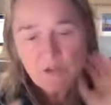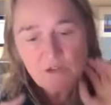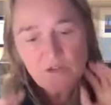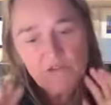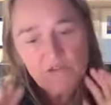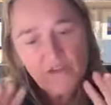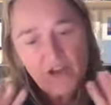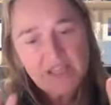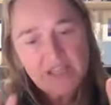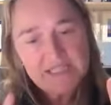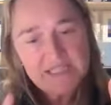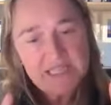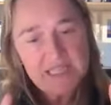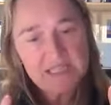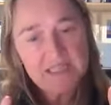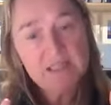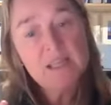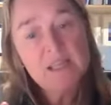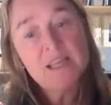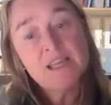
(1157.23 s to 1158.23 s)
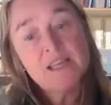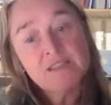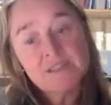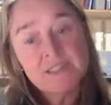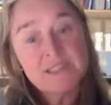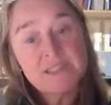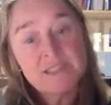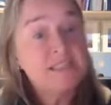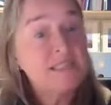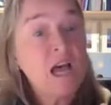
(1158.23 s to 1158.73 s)
So the first thing
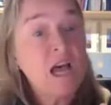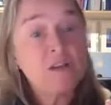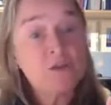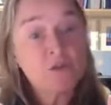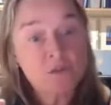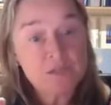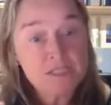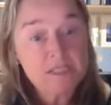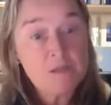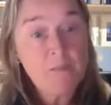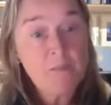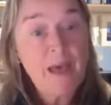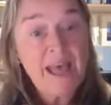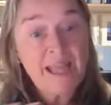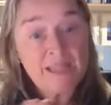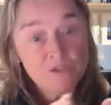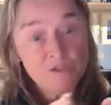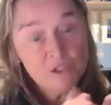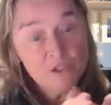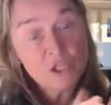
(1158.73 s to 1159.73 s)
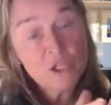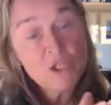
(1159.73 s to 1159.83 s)
to decide on is the pattern.